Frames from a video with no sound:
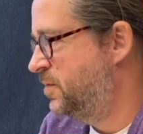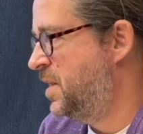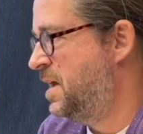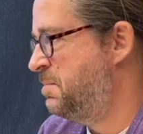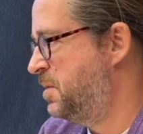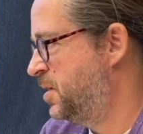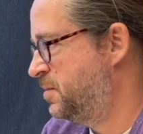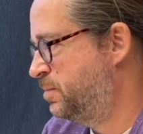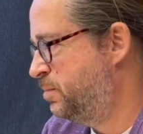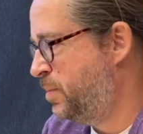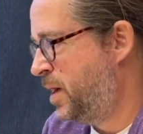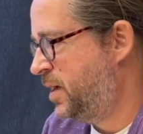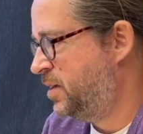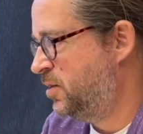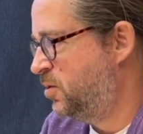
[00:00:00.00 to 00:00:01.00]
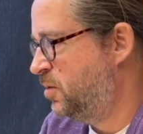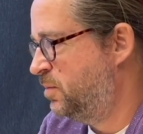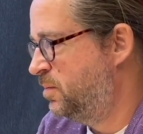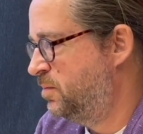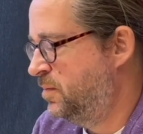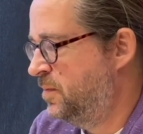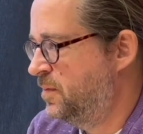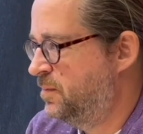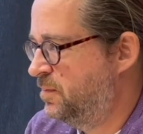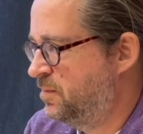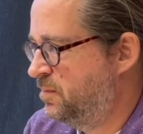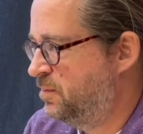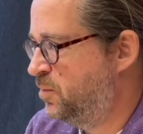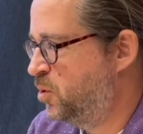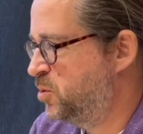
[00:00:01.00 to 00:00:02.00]
name it, Bach or
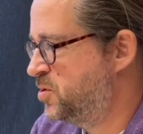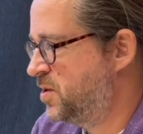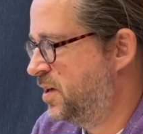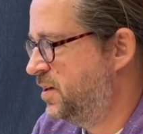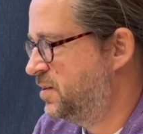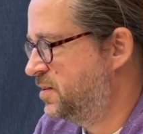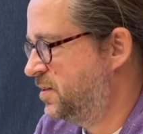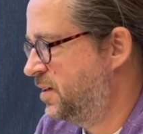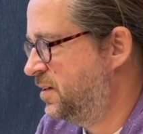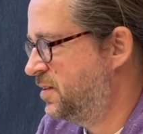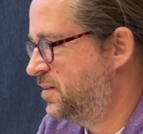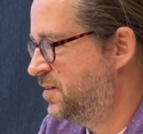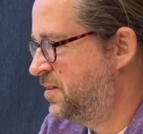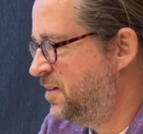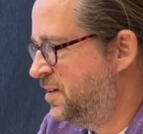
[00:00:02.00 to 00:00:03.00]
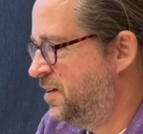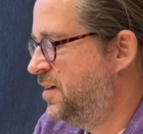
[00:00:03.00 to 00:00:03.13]
Mozart, and,